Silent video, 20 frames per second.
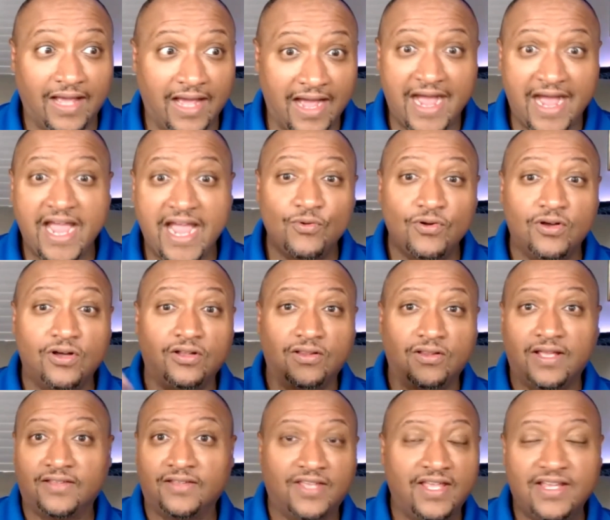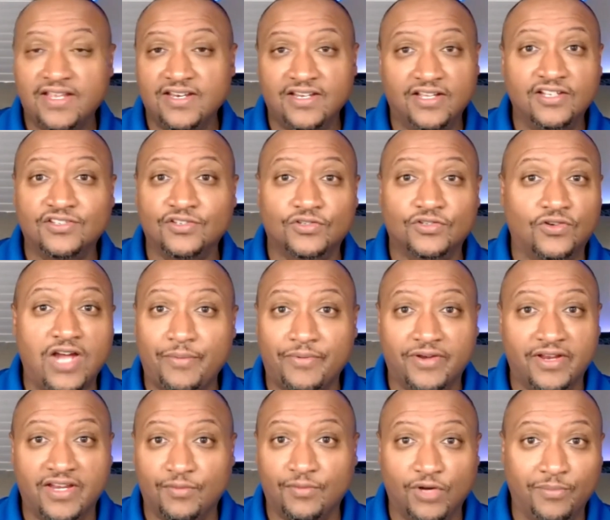They can unsubscribe
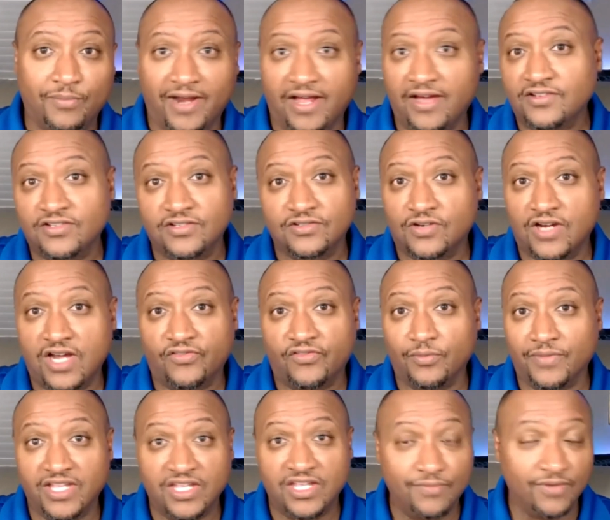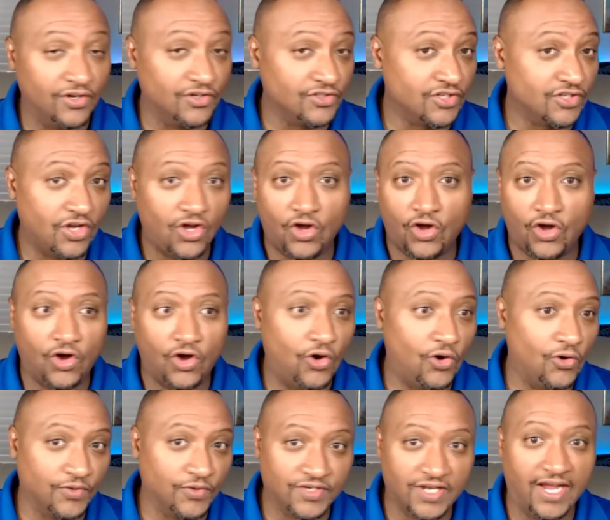at any moment. I unsubscribe from emails
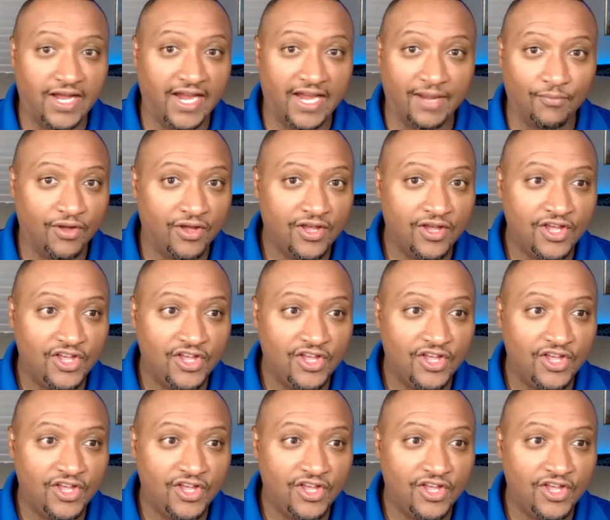all the time.